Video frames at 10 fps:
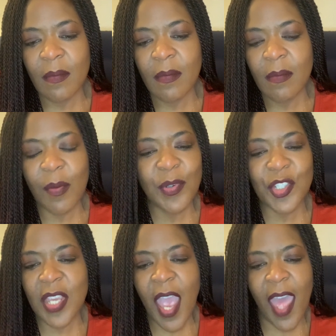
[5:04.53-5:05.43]
But when
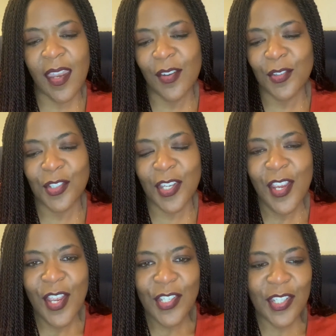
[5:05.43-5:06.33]
she had energy,
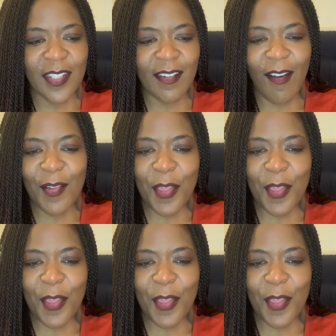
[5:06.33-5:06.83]
she did all